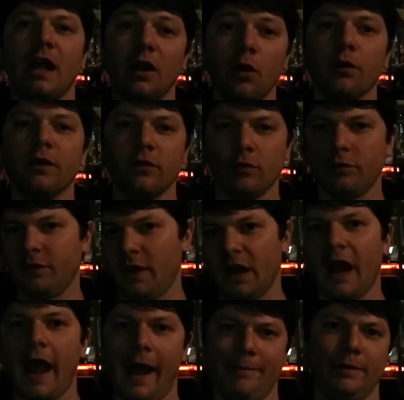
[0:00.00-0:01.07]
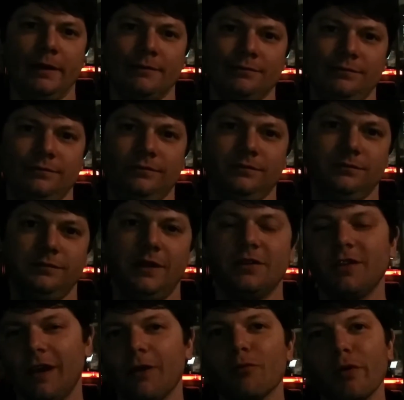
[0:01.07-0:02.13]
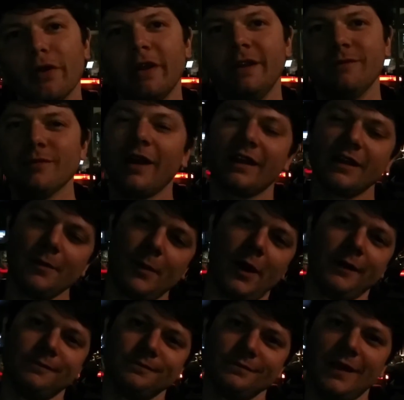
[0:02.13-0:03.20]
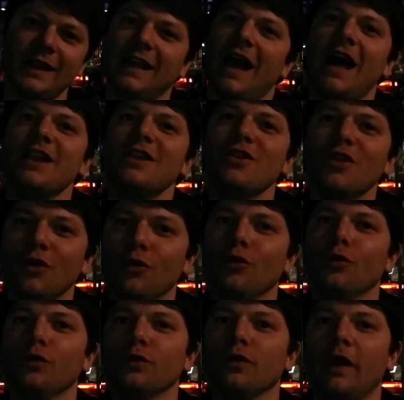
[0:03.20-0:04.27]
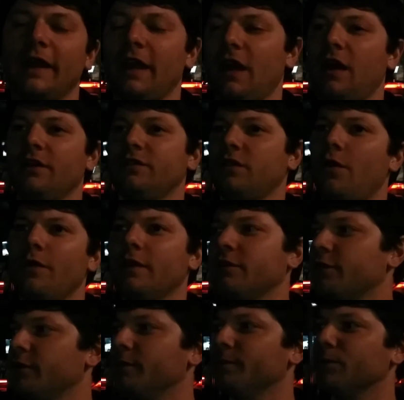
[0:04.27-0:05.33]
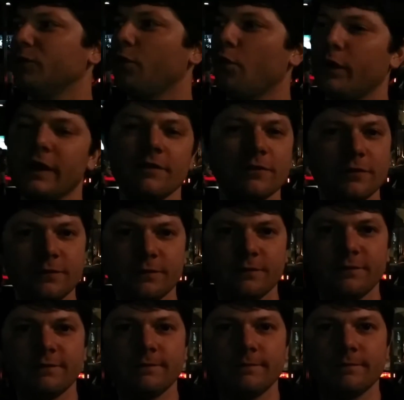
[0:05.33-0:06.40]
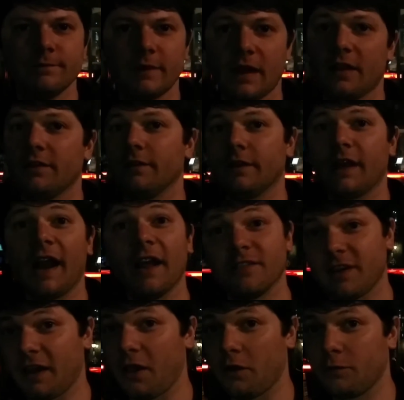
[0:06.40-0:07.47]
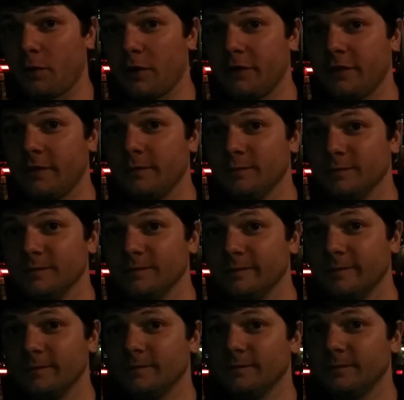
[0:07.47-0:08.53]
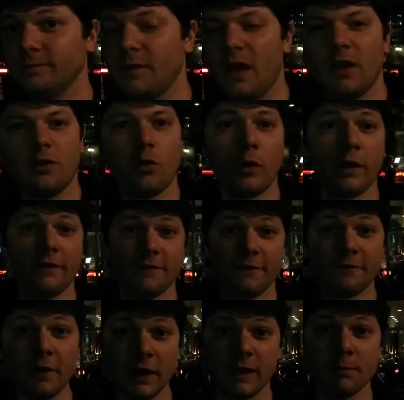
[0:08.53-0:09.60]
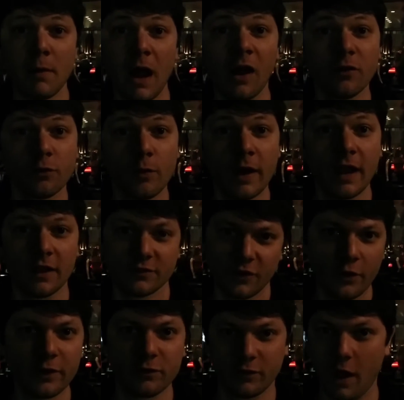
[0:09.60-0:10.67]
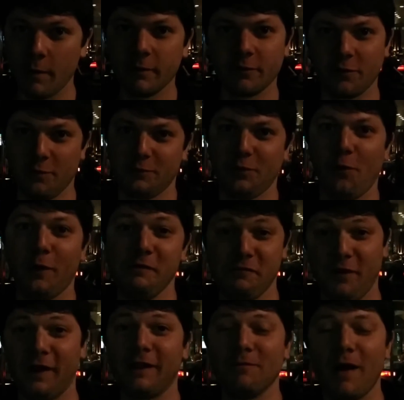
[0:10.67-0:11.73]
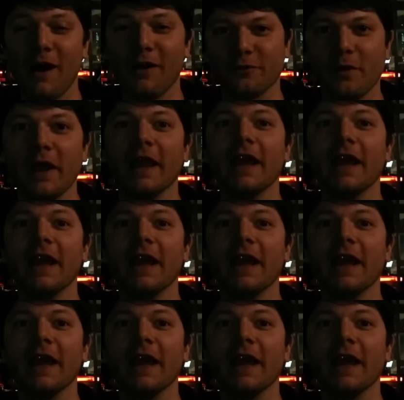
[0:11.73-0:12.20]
I knew this was gonna happen. It's like, really? Like, come on. Like, I knew. Like, I saw this from 20. Can I say cuss words? Sure. 20 fucking miles away. I saw this coming from 20 fucking miles